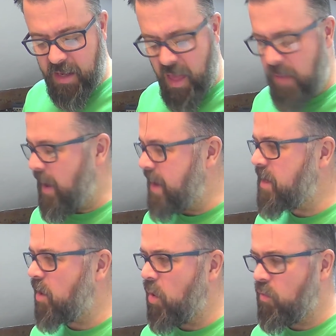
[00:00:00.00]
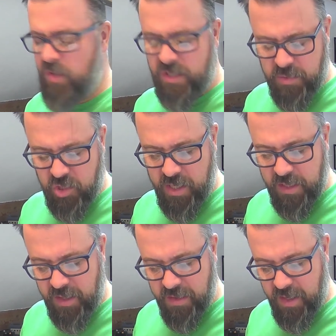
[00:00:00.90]
Acorn Risk
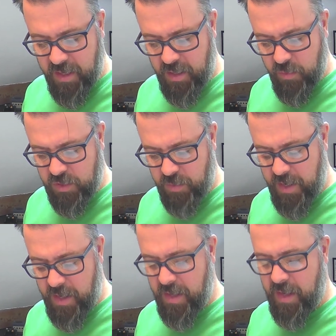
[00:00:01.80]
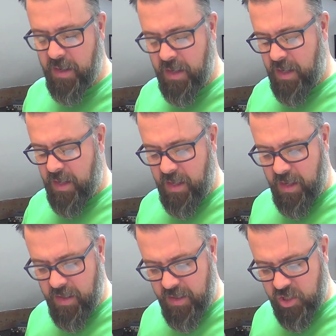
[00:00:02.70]
Machines, I think it used to be, and then they
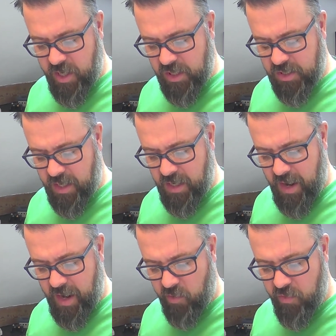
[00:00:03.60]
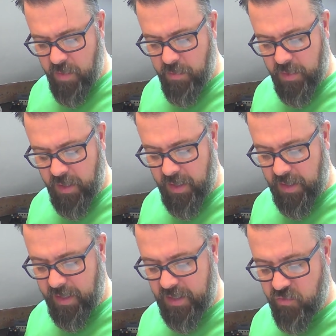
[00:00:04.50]
changed the acronym
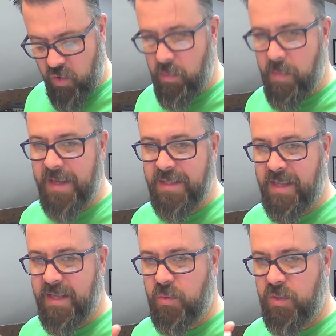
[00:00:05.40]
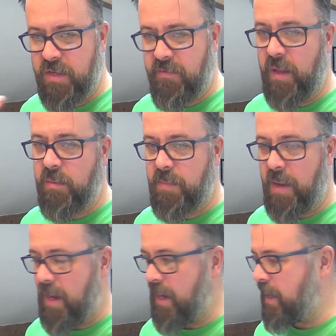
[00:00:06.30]
later on. But basically, this was developed
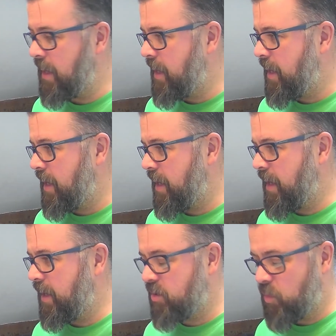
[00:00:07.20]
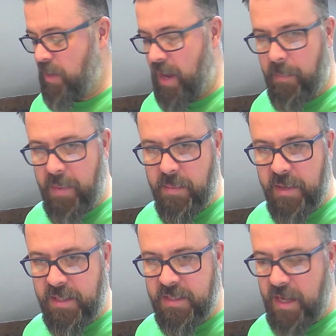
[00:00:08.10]
by somebody at
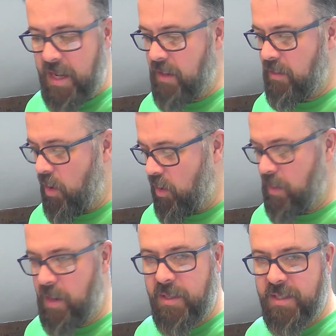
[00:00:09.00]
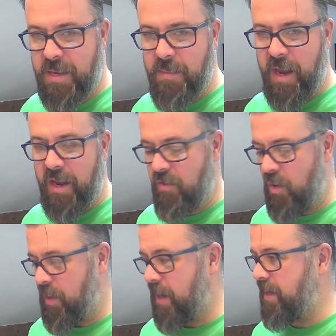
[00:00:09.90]
BBC on a BBC Micro.
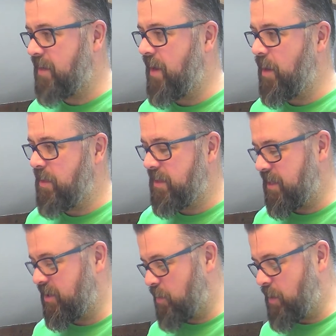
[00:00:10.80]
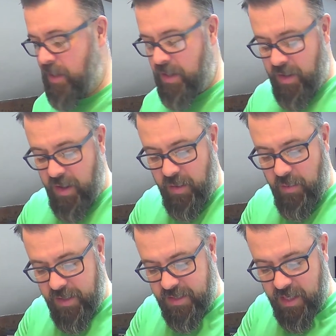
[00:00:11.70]
They had a development system
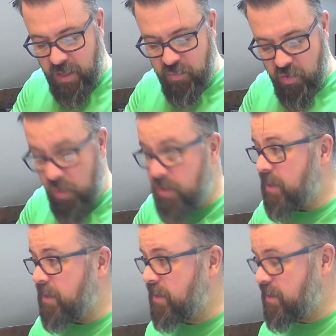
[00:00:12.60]
and a second processor.